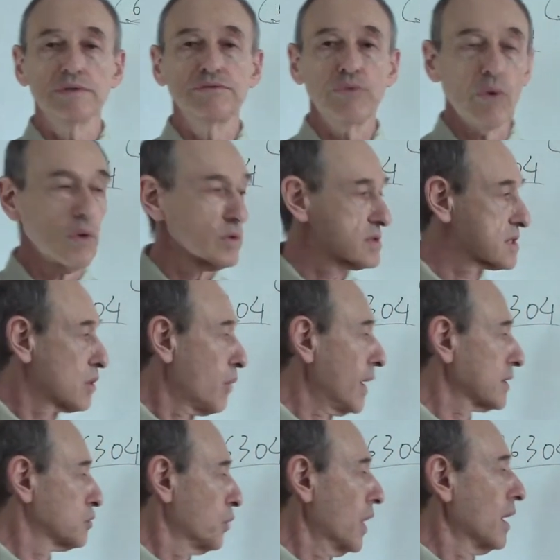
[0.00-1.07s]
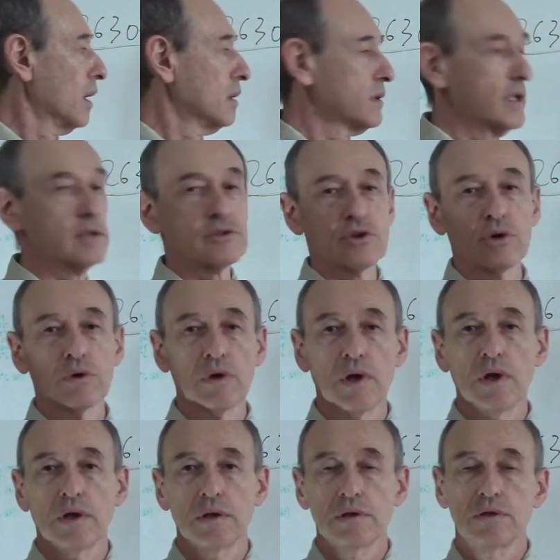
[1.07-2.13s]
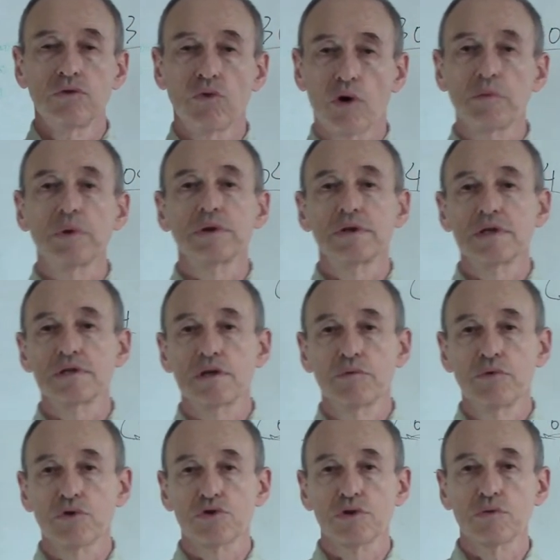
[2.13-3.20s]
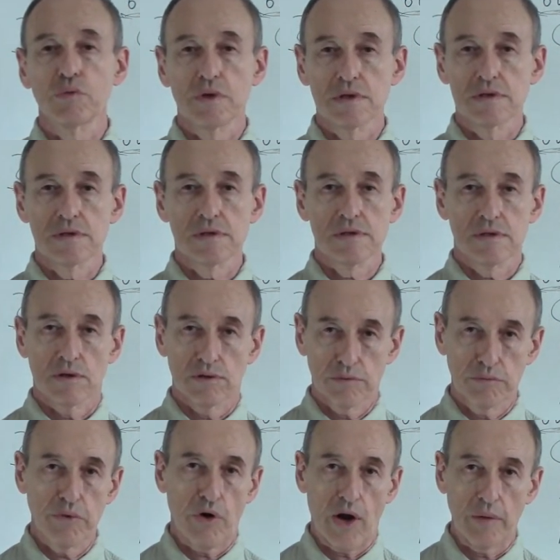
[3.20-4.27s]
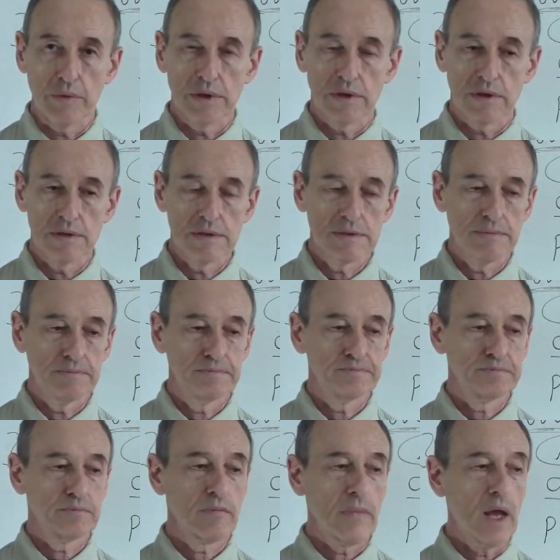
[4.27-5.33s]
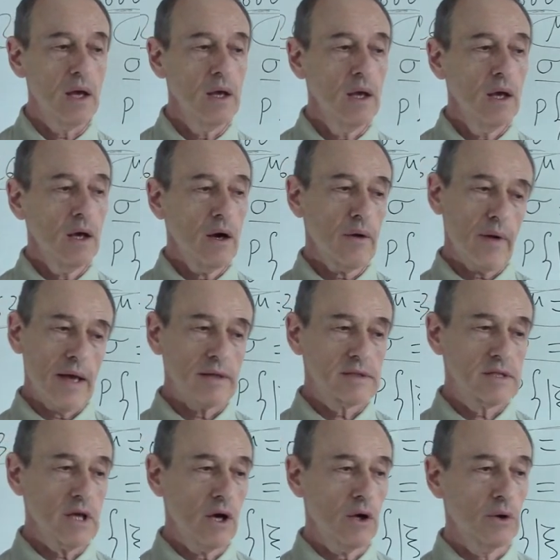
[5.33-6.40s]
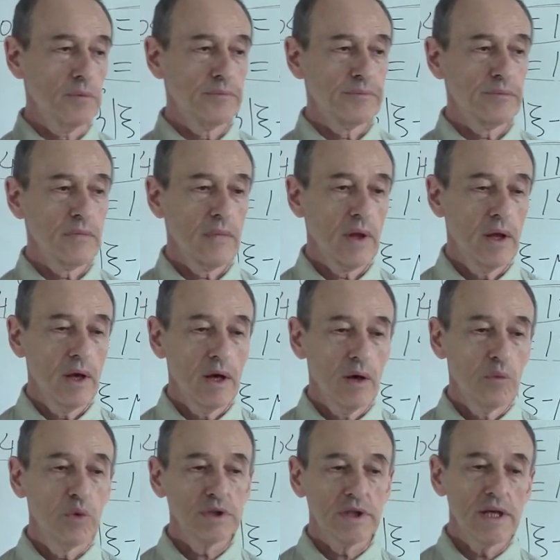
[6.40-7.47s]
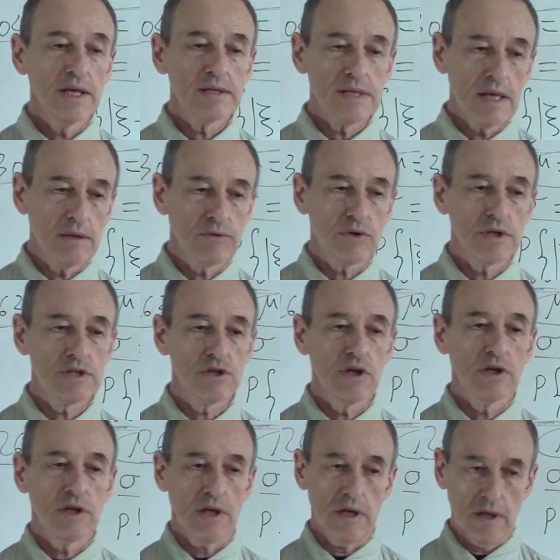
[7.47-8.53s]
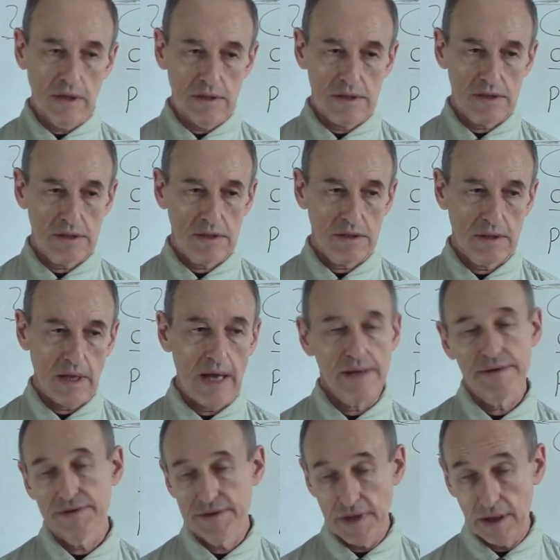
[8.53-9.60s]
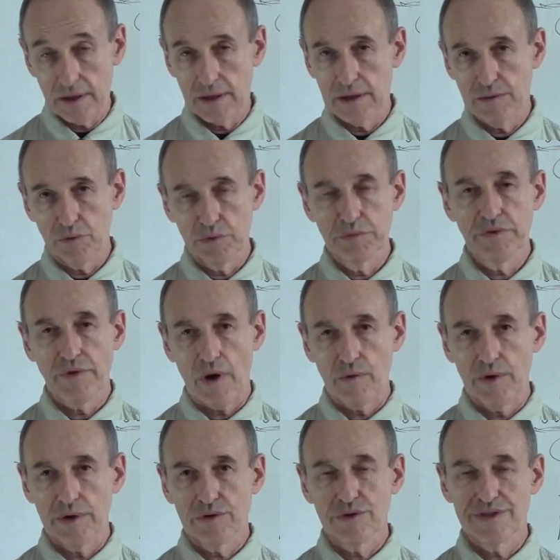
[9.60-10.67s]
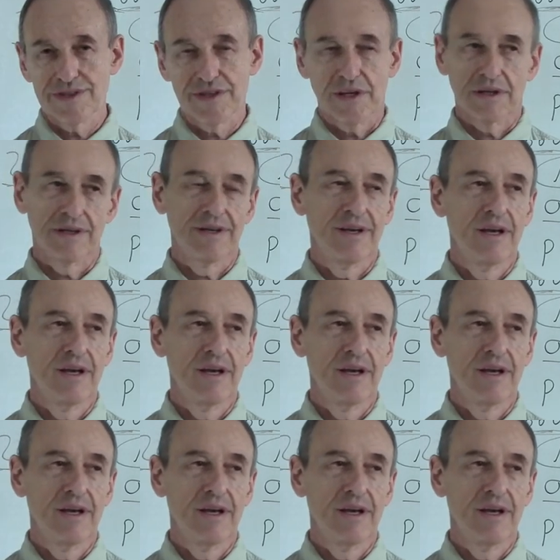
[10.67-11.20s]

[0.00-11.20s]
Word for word: falls quite well into normal distribution with certain parameters. All right, so what is interesting is, I think it will be very interesting.